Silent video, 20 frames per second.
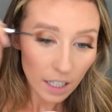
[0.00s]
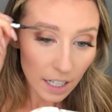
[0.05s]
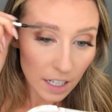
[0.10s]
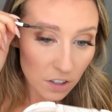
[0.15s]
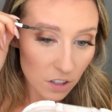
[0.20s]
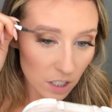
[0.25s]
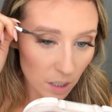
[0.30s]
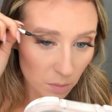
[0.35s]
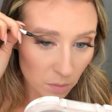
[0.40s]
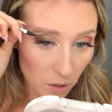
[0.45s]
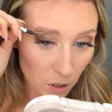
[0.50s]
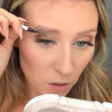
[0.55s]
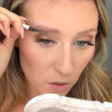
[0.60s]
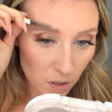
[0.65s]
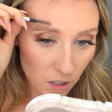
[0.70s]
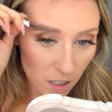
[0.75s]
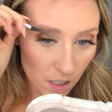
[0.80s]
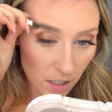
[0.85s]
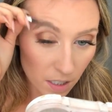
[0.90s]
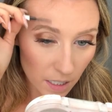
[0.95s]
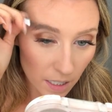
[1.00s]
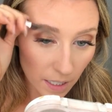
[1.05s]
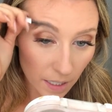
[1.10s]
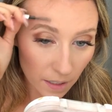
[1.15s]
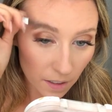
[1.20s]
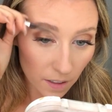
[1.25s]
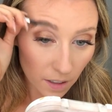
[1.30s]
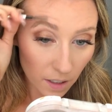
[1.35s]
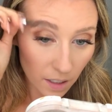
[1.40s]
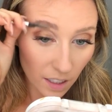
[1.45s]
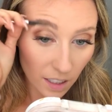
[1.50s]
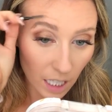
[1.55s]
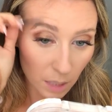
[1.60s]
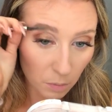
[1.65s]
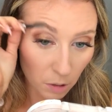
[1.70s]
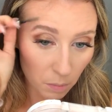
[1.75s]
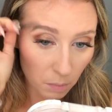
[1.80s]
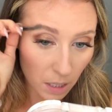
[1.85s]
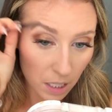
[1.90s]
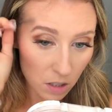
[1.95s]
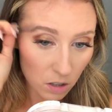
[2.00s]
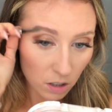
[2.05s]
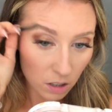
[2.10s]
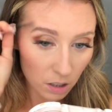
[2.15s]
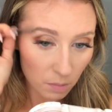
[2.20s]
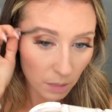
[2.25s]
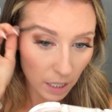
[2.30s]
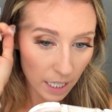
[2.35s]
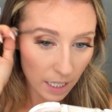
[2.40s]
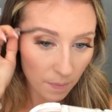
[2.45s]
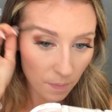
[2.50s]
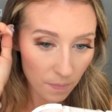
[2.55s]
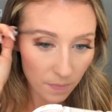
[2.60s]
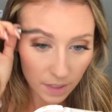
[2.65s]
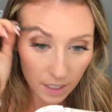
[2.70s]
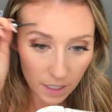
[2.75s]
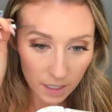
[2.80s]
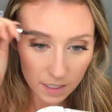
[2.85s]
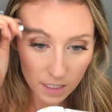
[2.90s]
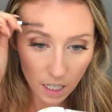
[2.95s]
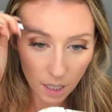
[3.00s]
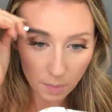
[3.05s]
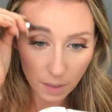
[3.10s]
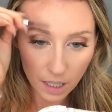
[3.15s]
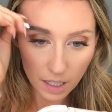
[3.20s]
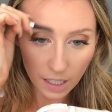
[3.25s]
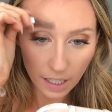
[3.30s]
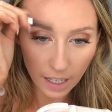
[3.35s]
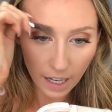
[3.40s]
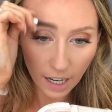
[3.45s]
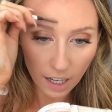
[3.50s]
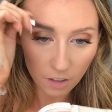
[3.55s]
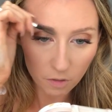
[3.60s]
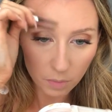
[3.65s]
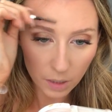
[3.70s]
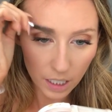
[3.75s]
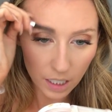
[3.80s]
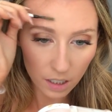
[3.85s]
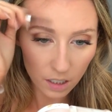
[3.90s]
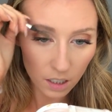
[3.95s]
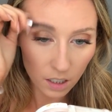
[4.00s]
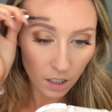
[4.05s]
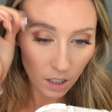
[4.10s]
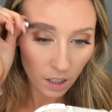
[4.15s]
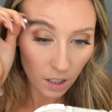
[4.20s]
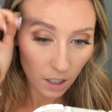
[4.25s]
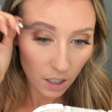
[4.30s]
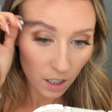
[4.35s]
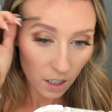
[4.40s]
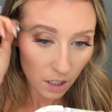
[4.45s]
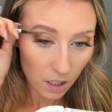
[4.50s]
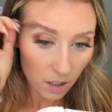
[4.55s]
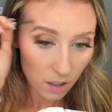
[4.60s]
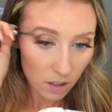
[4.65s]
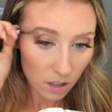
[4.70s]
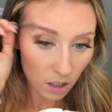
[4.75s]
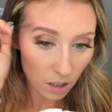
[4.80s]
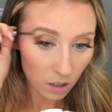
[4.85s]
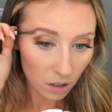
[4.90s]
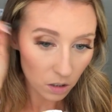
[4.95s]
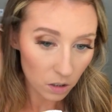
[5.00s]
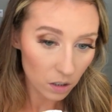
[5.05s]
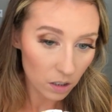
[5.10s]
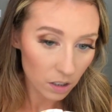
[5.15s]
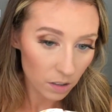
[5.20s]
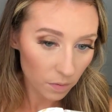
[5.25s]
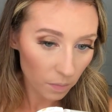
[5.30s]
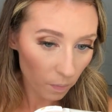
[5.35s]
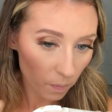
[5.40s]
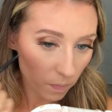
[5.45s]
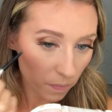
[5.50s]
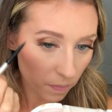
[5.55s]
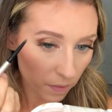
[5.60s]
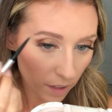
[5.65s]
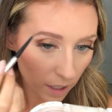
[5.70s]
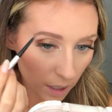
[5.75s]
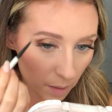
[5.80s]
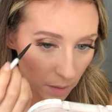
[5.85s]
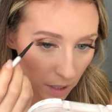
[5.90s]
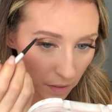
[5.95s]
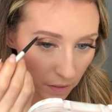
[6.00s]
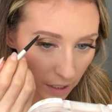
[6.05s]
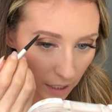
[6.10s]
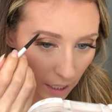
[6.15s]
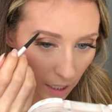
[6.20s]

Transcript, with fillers: it's just I'm used to seeing a lot more muscle in my tummy than I have been so I'm definitely